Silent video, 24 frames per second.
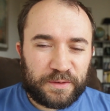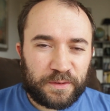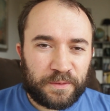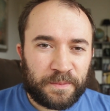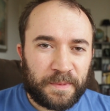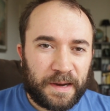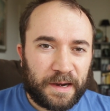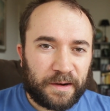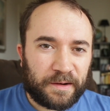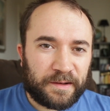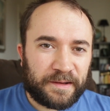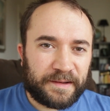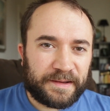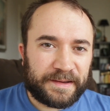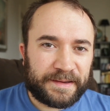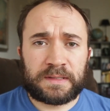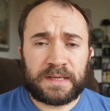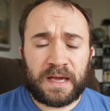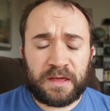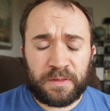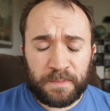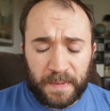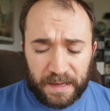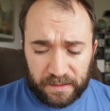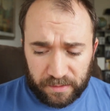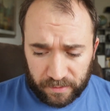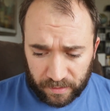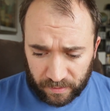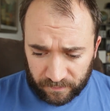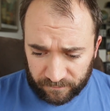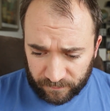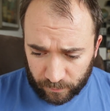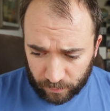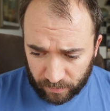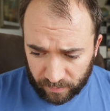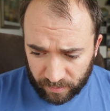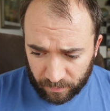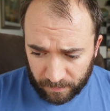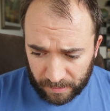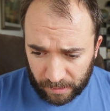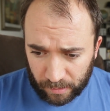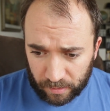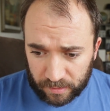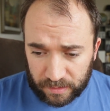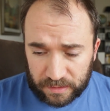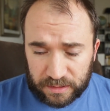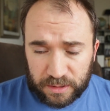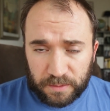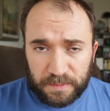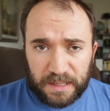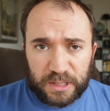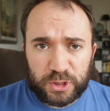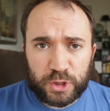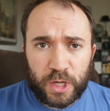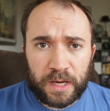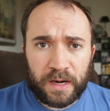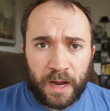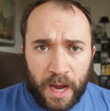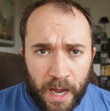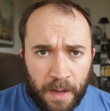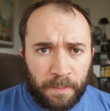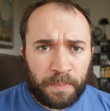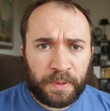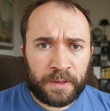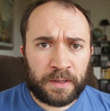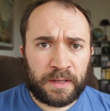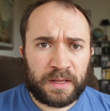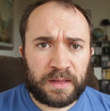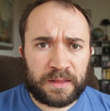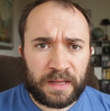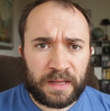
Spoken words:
to America. Yes, Mexican food is American to me. Shut up.